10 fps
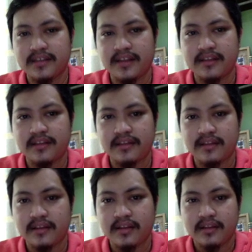Then
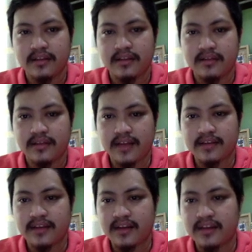
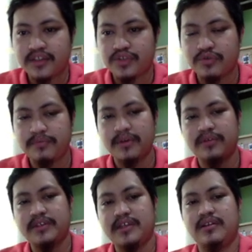that knowledge could be
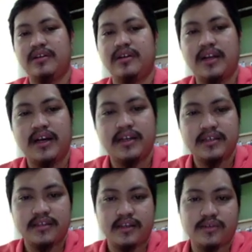considered
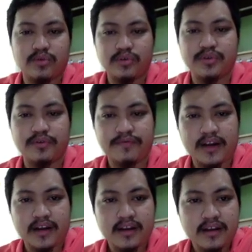as a source of
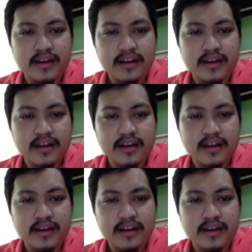a